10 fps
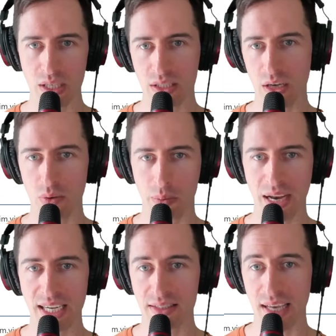We're just going to
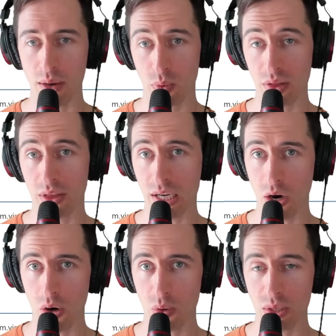replace that with the
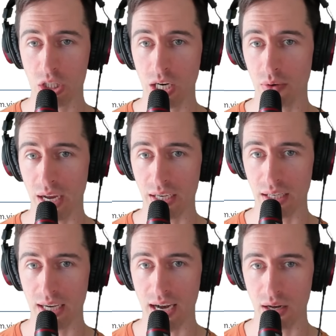code we
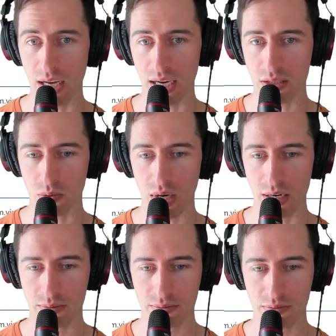generated in our last run.